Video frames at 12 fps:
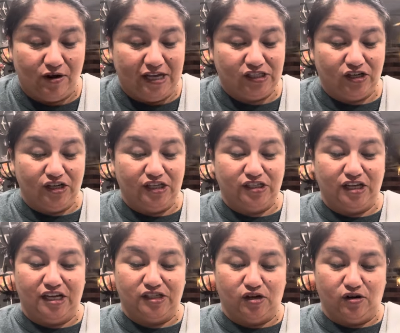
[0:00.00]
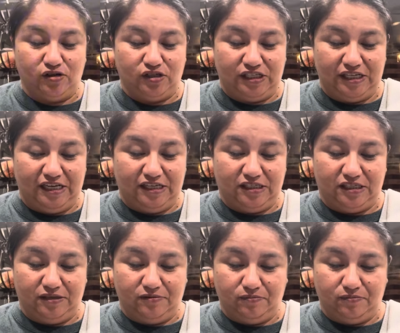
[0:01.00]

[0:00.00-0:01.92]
as good as hers is,